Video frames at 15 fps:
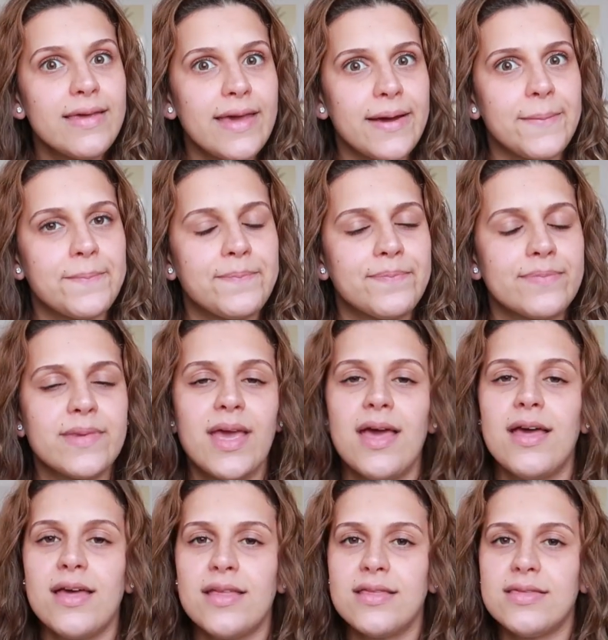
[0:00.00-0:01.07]
Yeah,
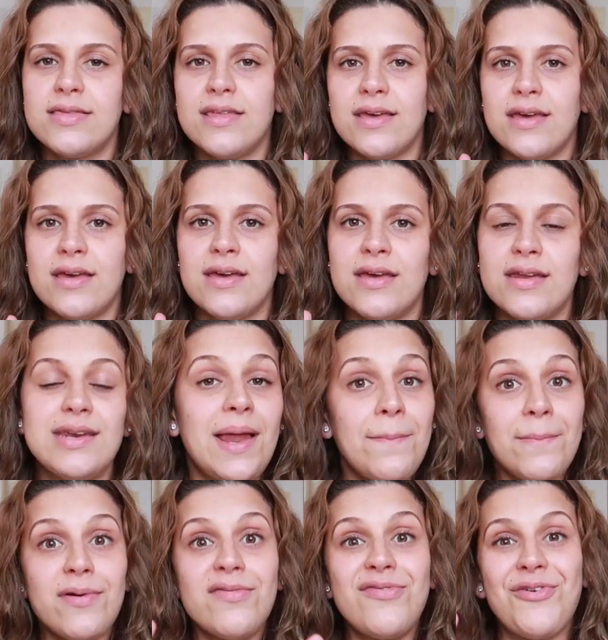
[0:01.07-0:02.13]
the
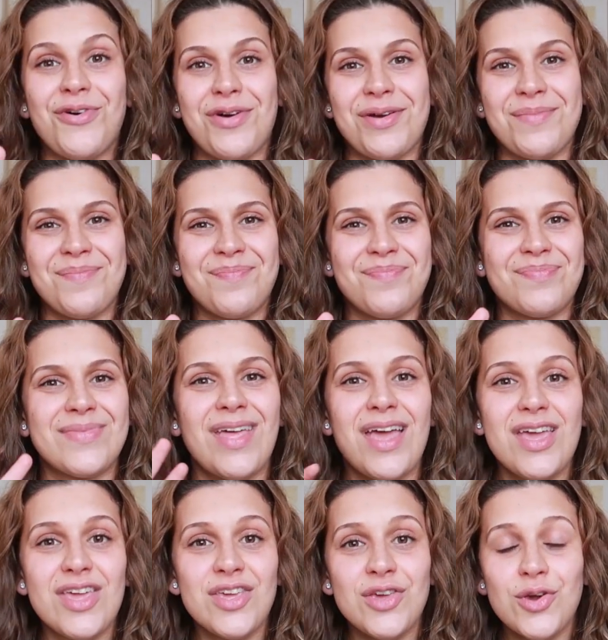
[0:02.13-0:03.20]
number four,
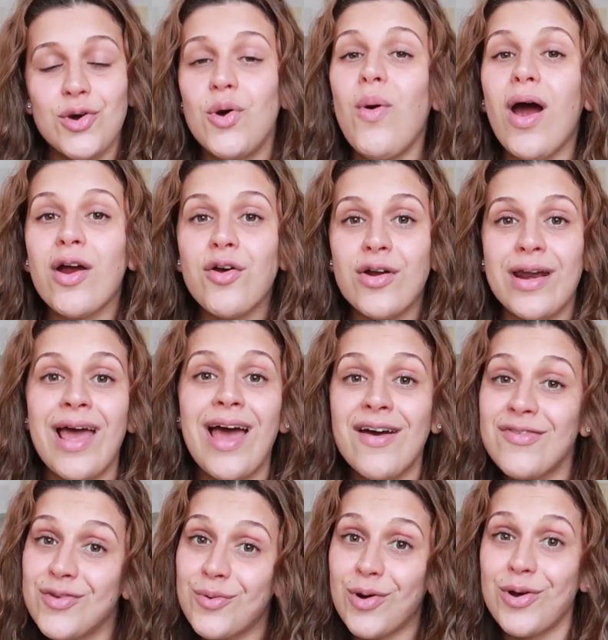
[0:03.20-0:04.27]
you are gonna
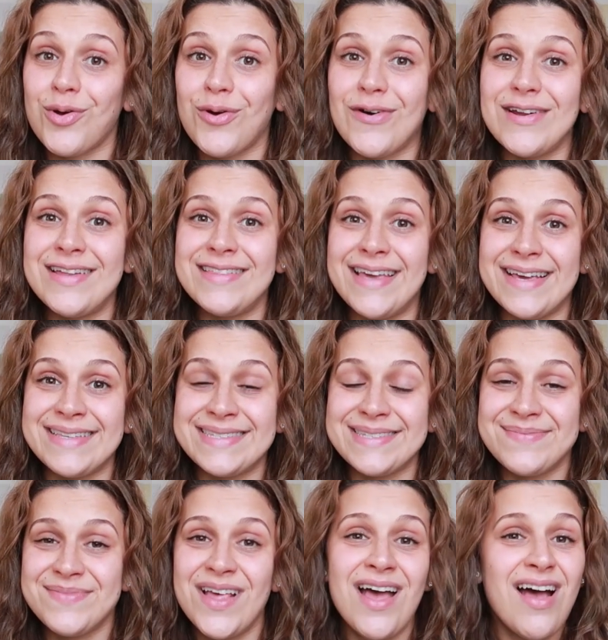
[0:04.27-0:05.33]
have to work
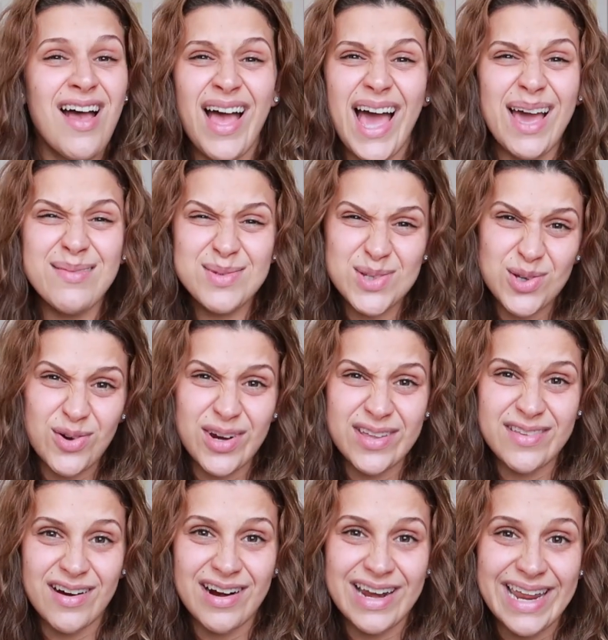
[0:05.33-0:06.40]
holidays. I'm
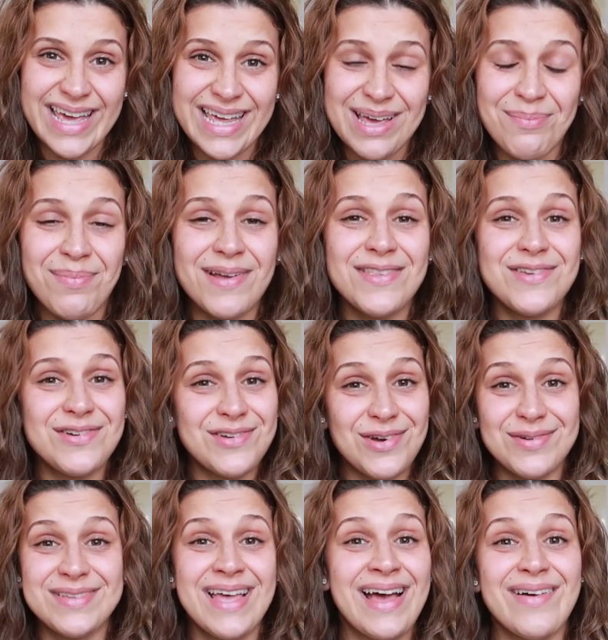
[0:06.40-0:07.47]
sorry, darling, but you
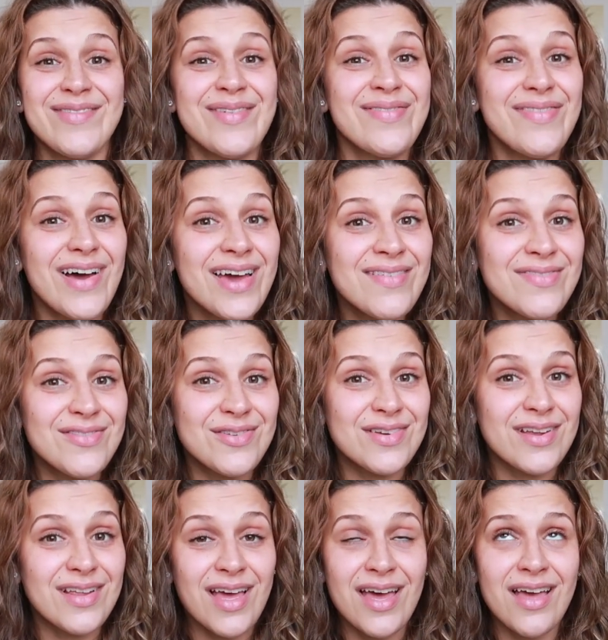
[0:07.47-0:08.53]
don't have a five
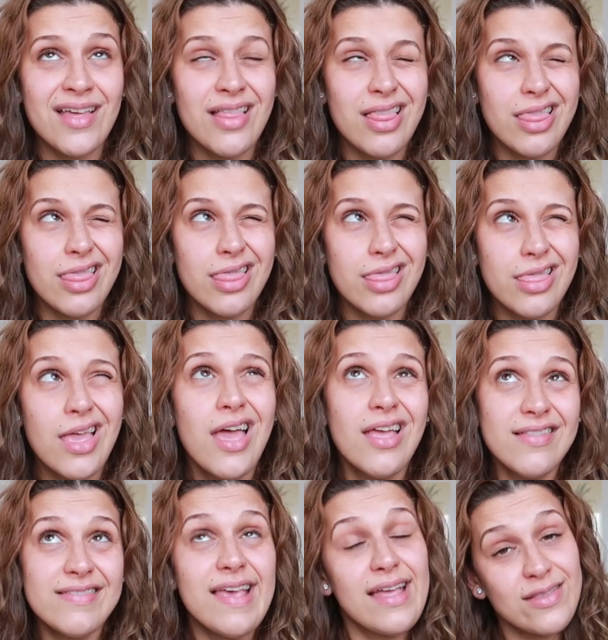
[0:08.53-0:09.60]
to uh,
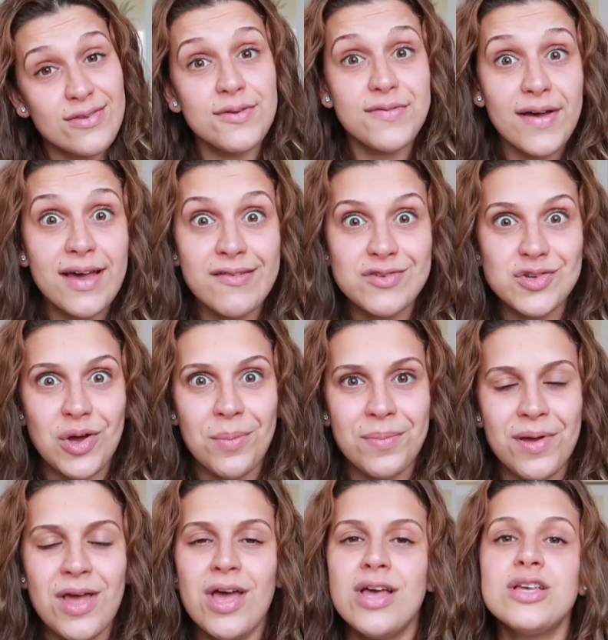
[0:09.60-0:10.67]
10 to 5
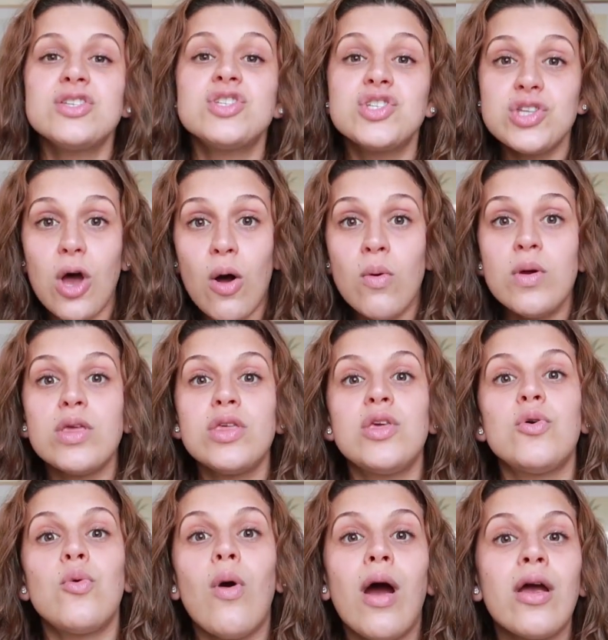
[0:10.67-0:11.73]
job. So
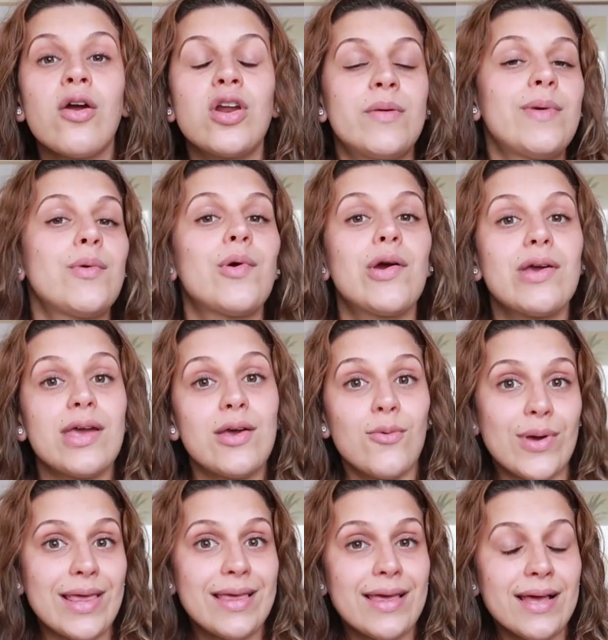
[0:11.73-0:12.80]
you are going to be working
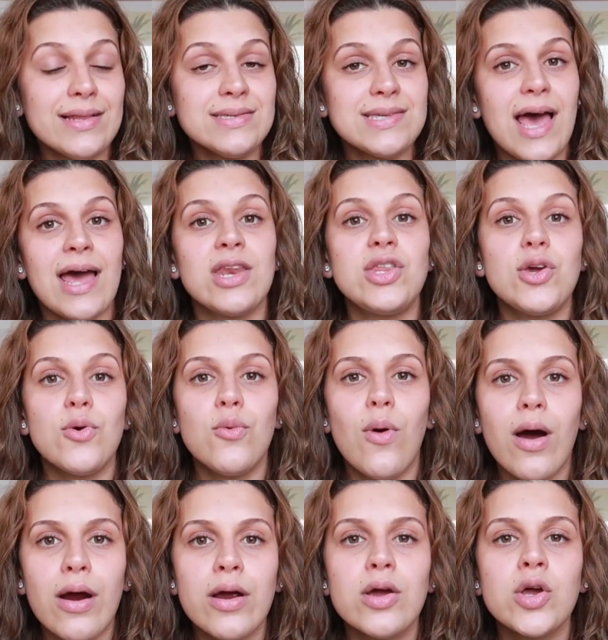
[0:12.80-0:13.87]
weekends and
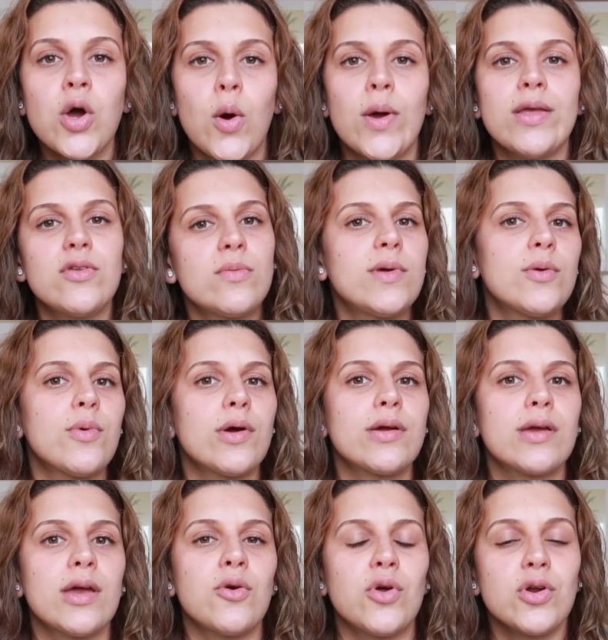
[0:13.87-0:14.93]
you are going to be
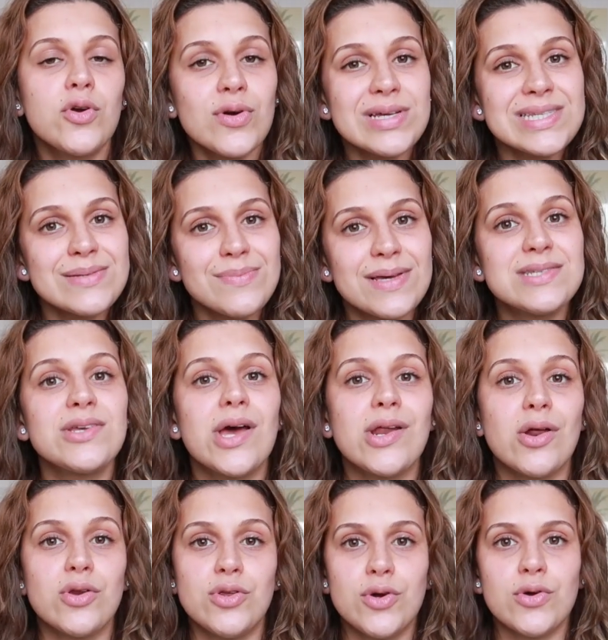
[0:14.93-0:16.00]
working on Christmas and
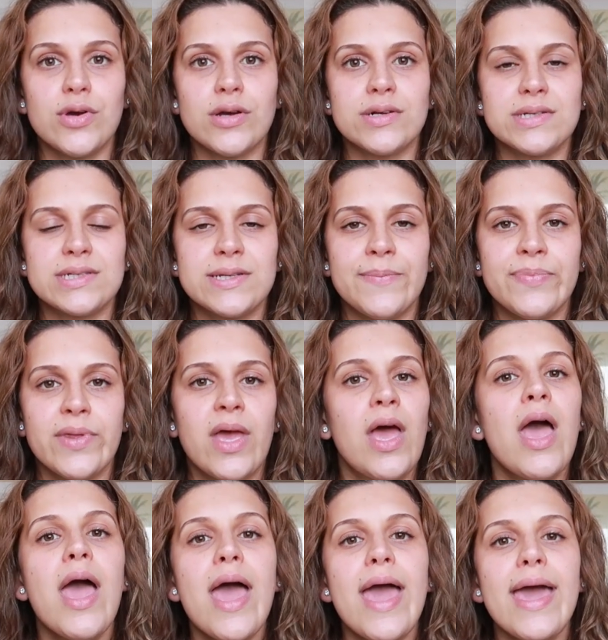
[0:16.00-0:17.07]
on New Year's.
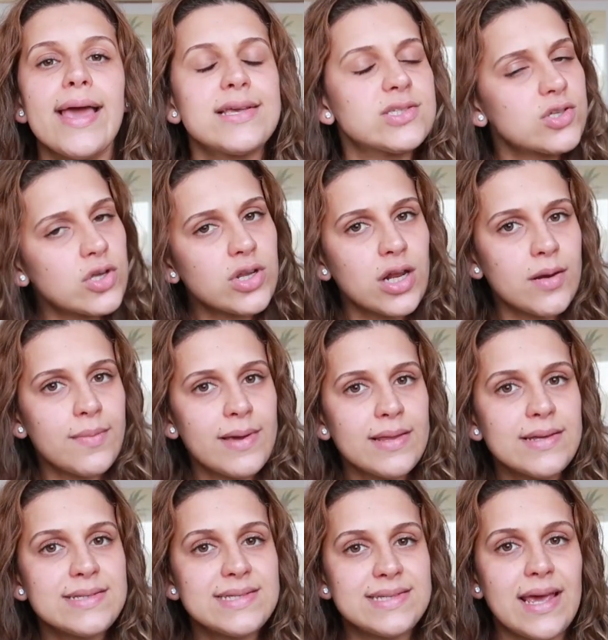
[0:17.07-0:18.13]
It's not going to be
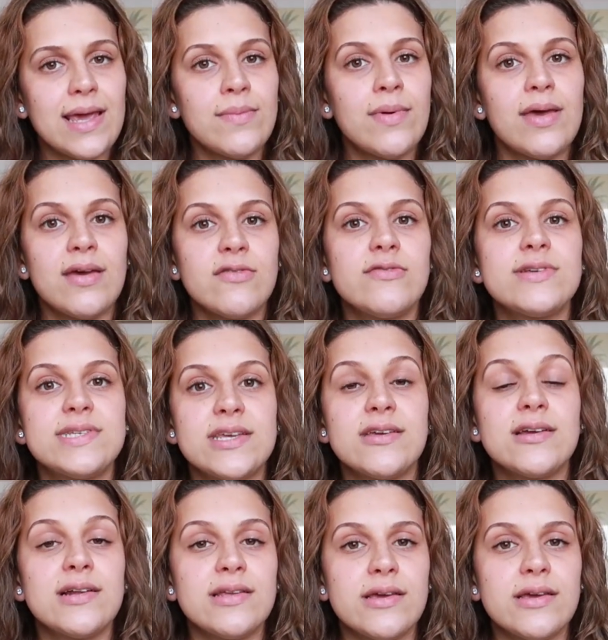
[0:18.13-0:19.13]
the same every single